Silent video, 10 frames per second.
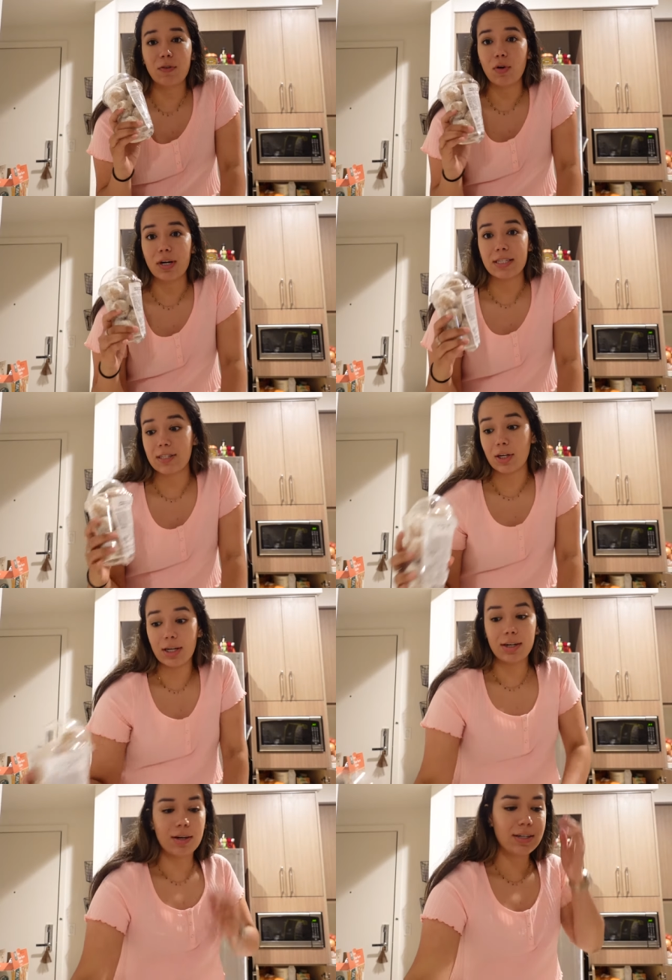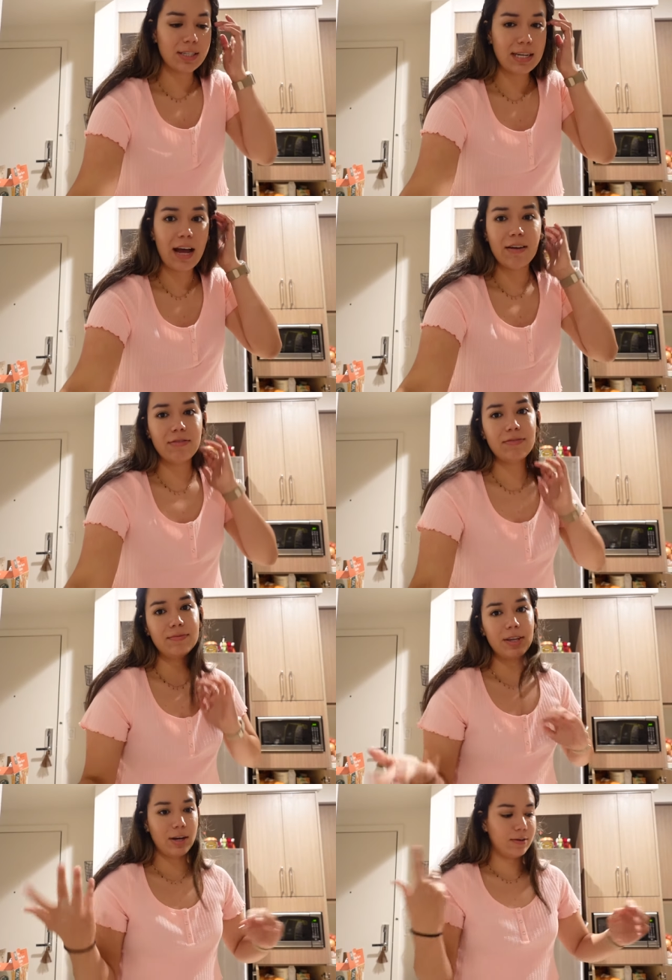for dessert or just to have,
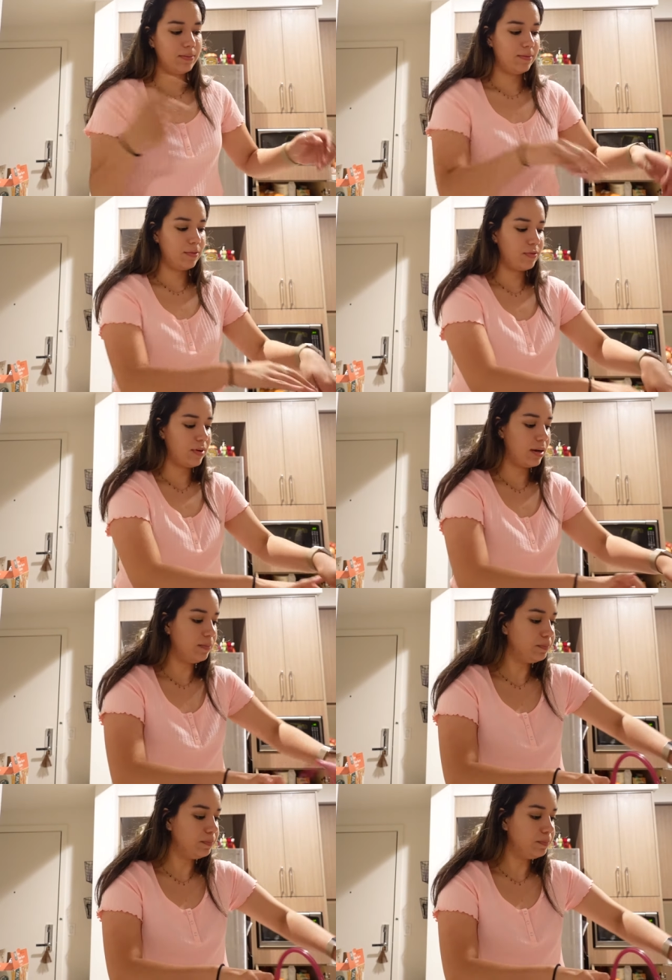you know, for fun.